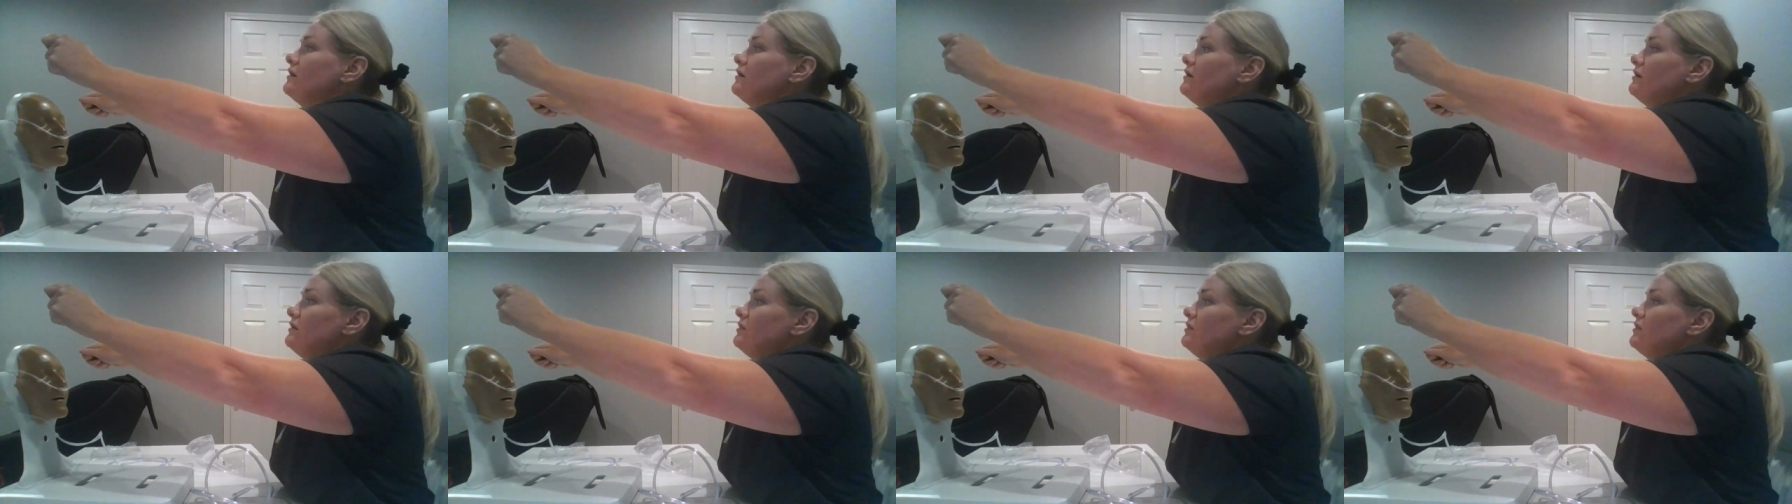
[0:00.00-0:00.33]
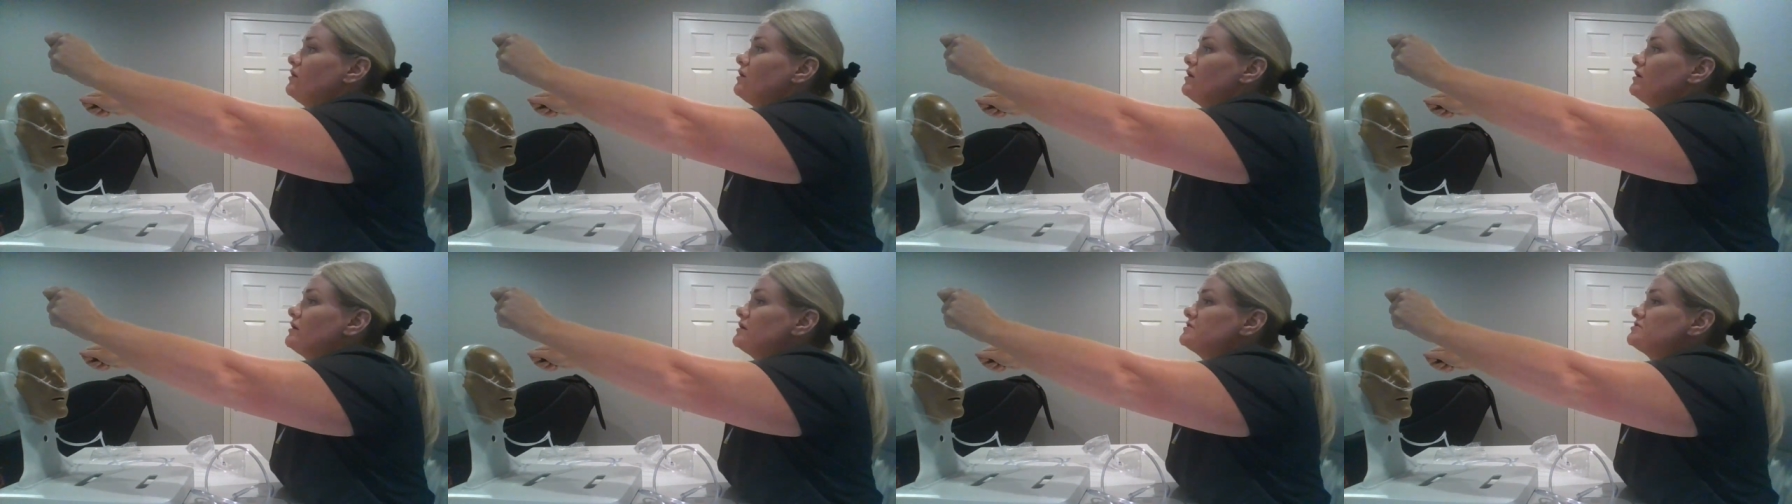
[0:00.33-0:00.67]
on the
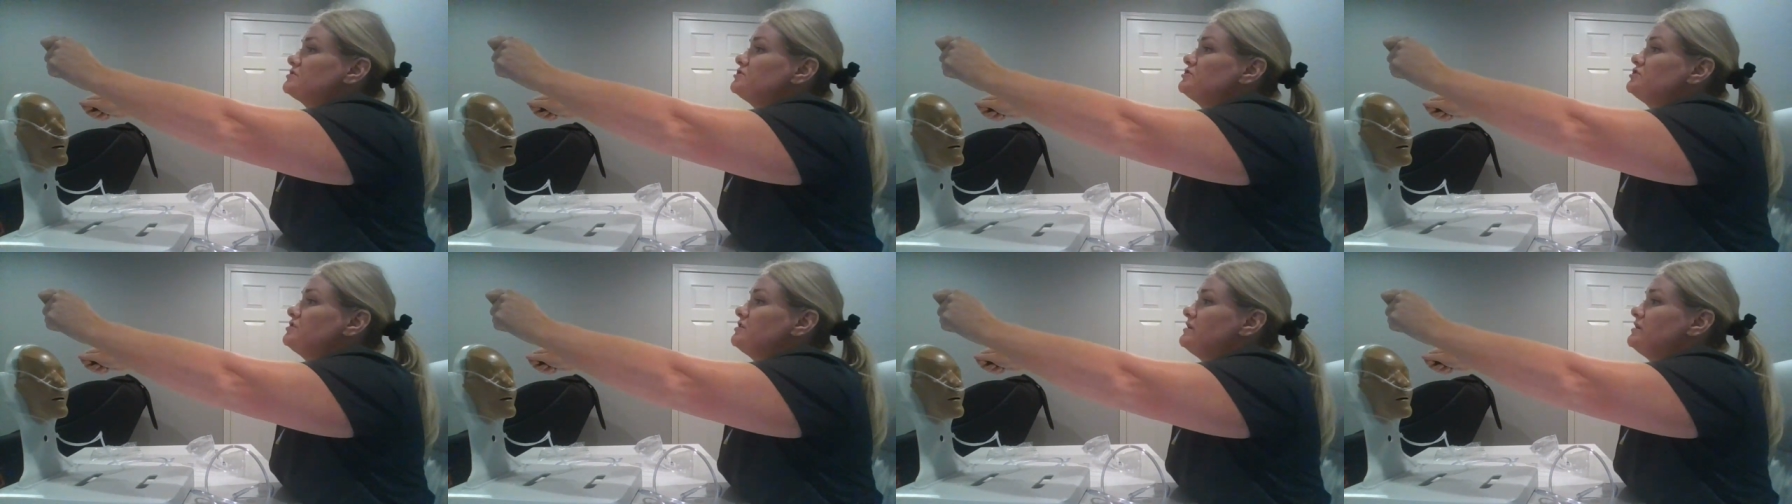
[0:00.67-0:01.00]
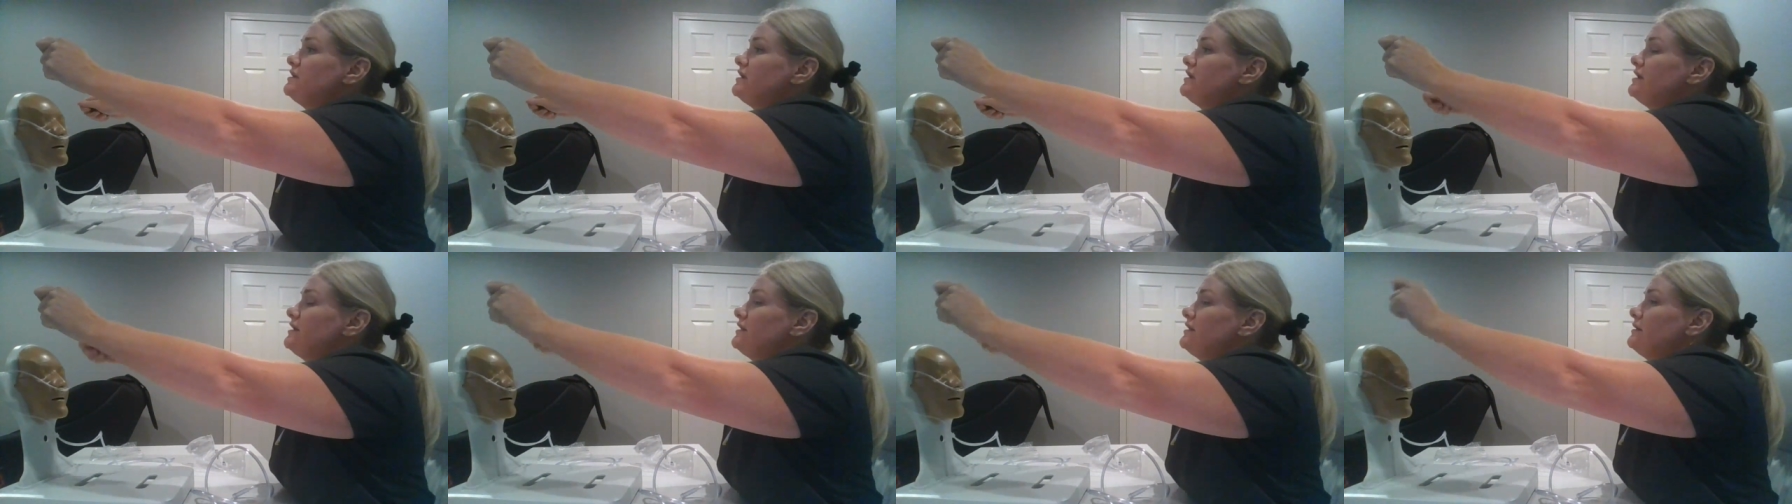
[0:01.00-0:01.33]

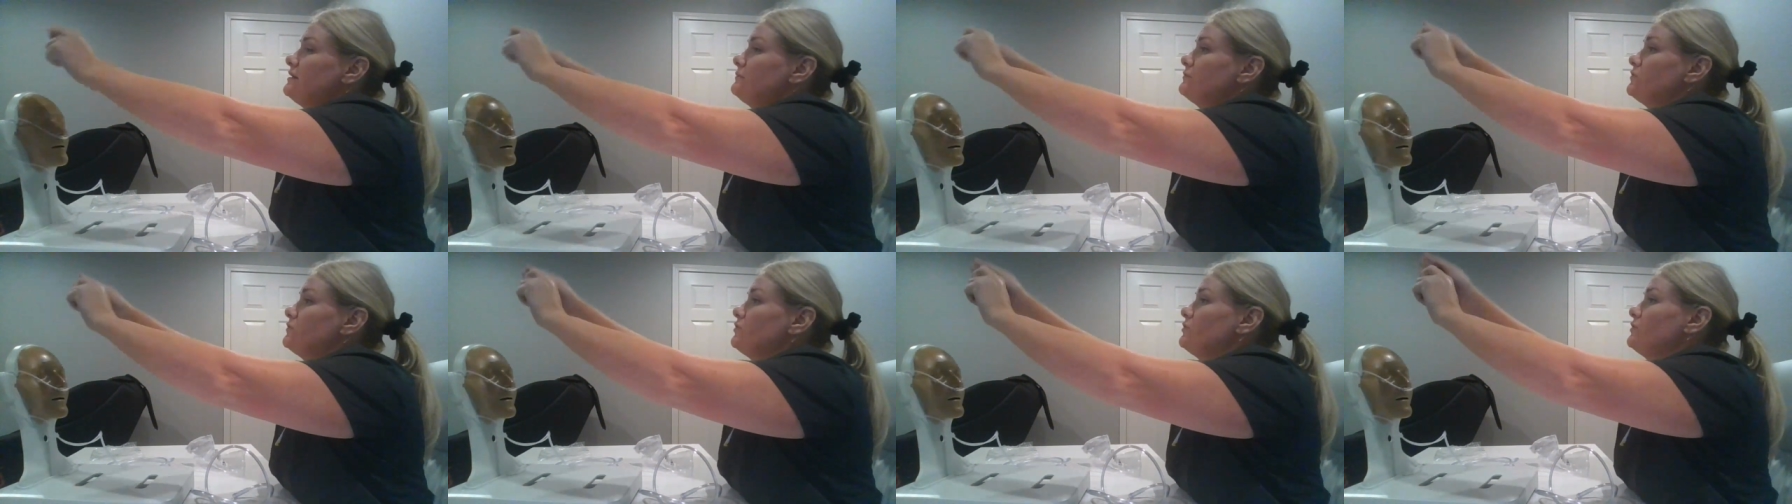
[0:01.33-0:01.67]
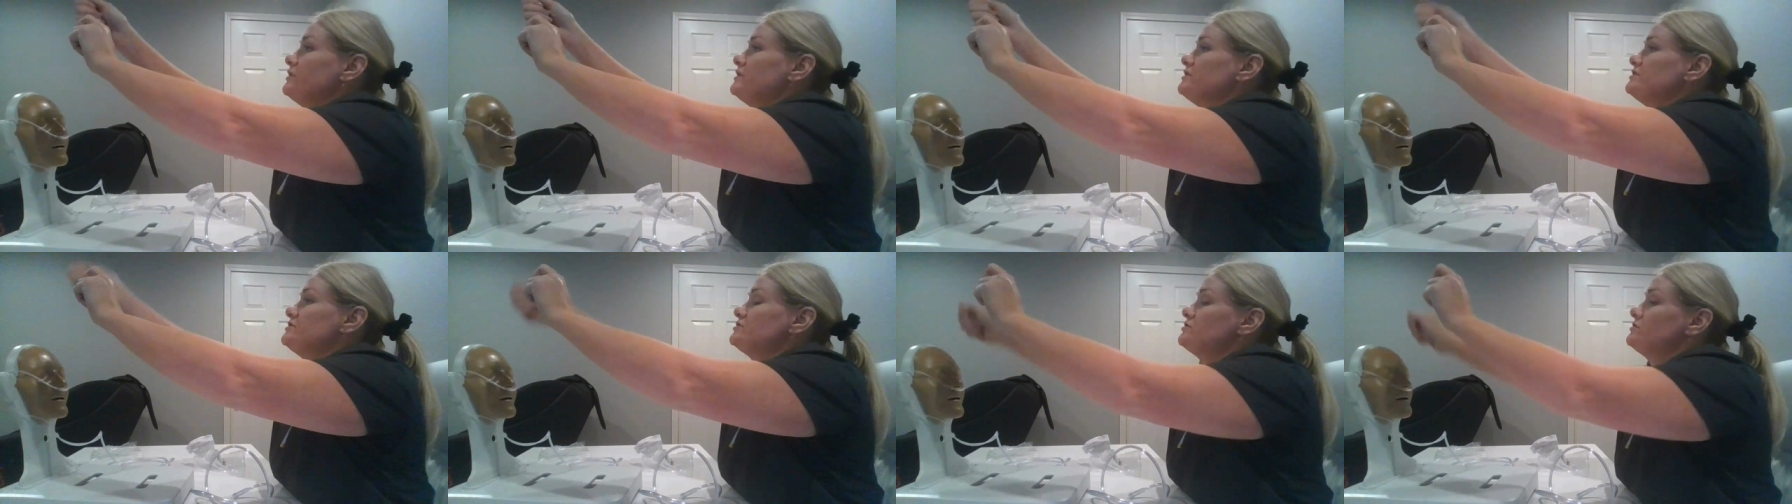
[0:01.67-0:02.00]
oxygen, and I'm
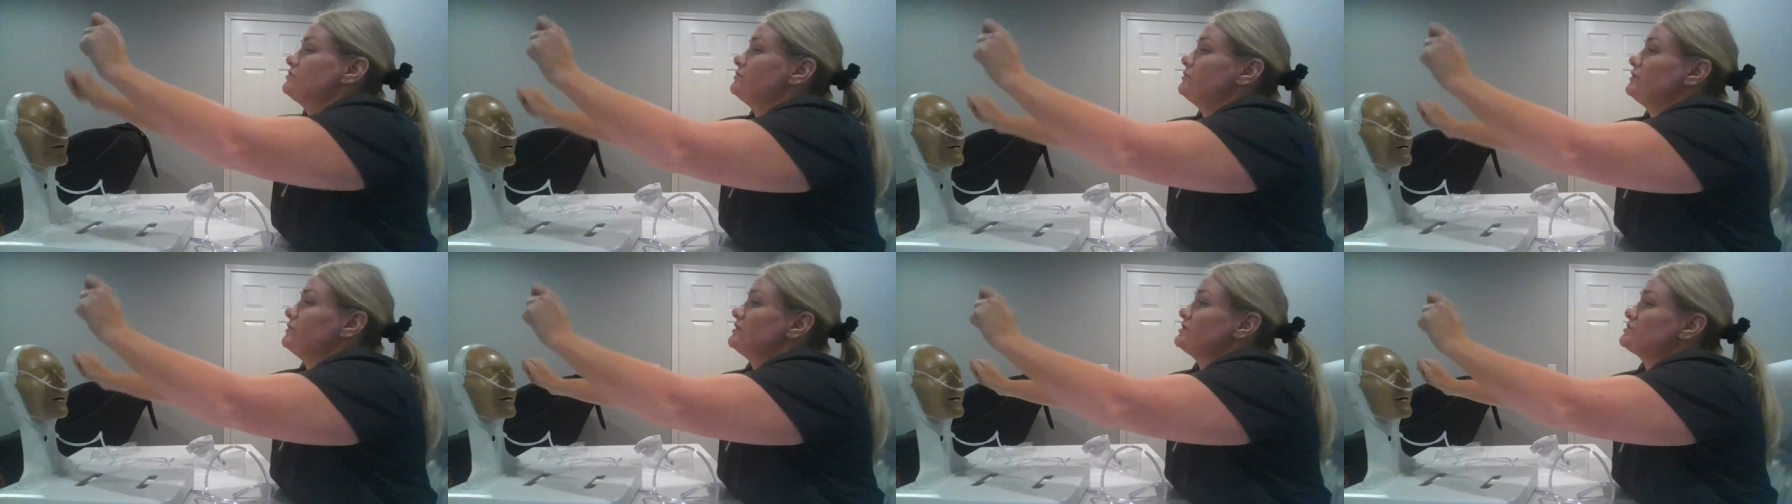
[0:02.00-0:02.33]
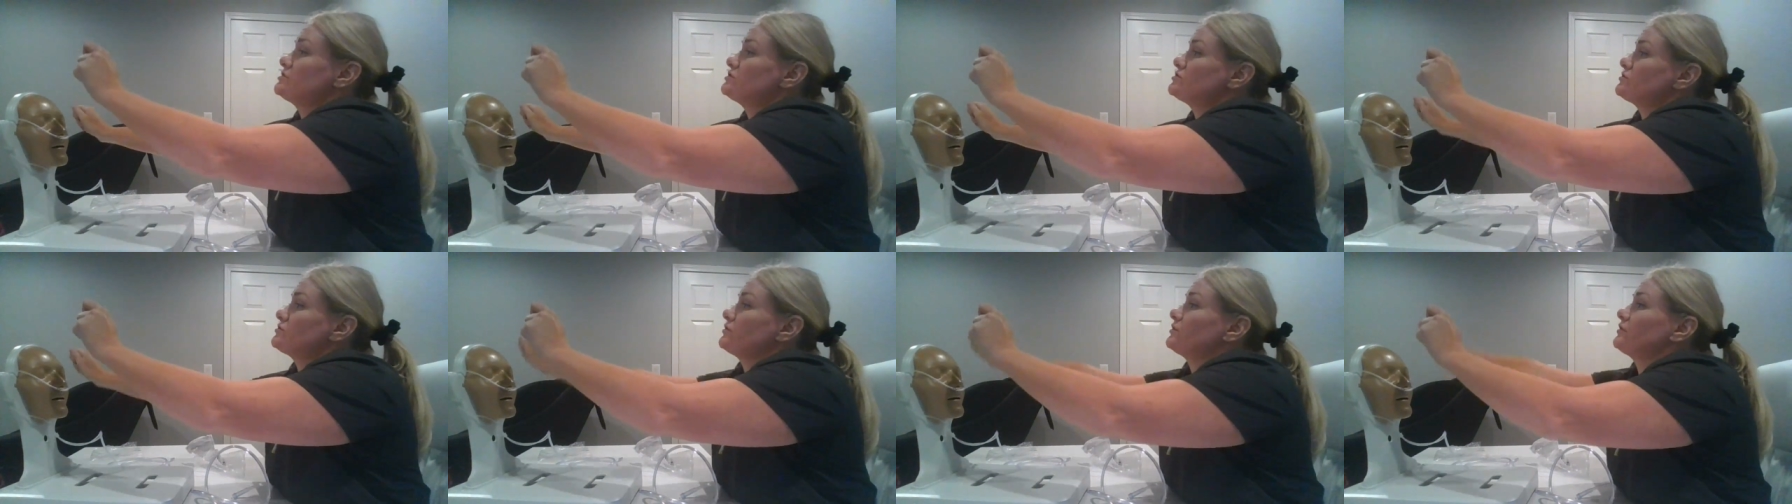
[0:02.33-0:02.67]
going to
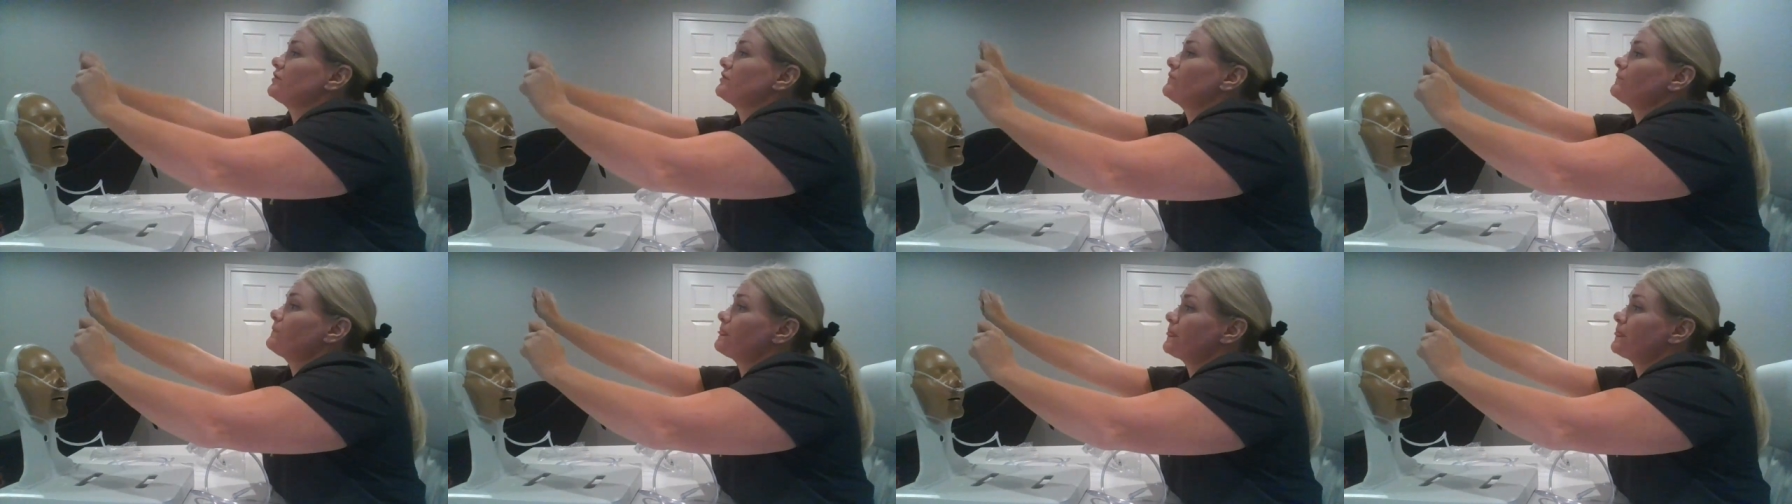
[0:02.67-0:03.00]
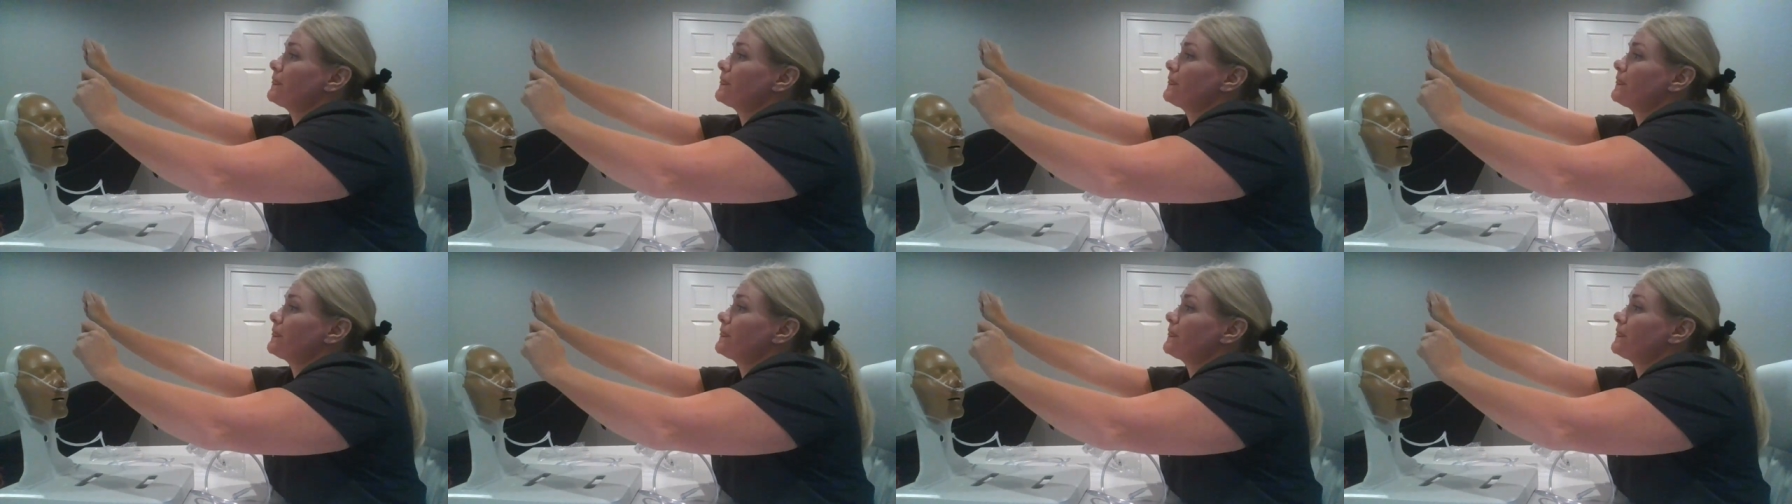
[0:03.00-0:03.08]
insert